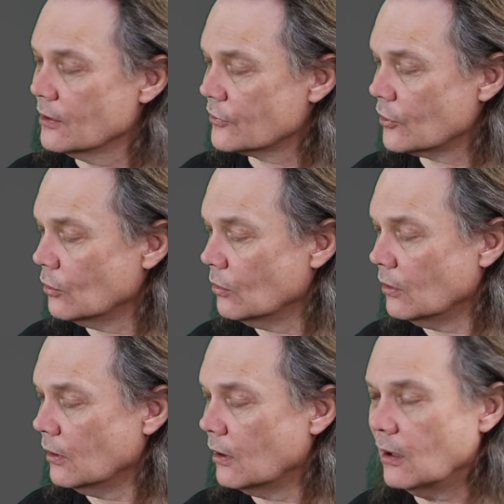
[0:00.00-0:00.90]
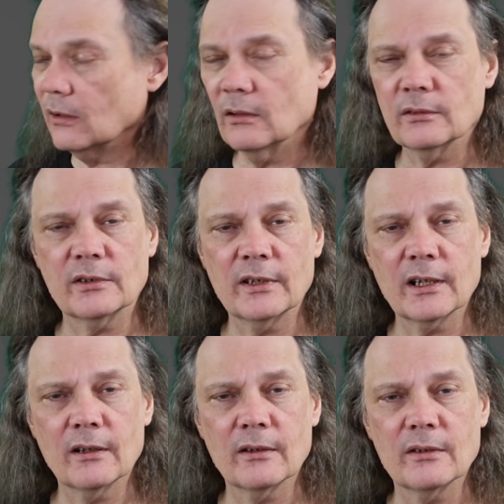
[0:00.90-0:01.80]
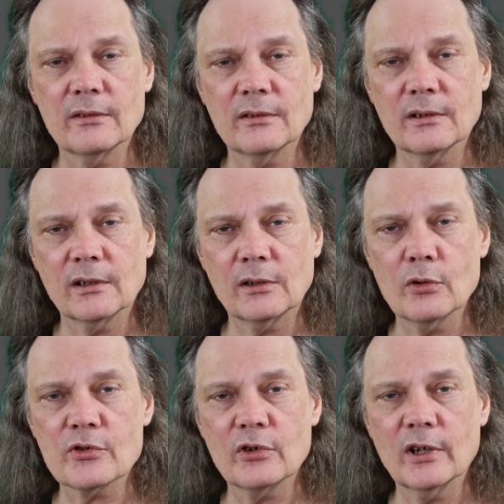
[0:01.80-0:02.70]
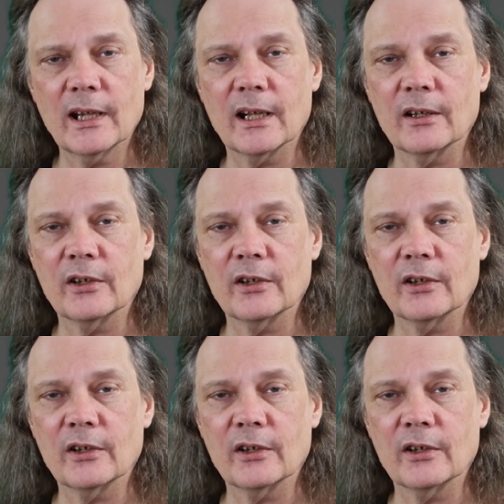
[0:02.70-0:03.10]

So I'll take a closer look at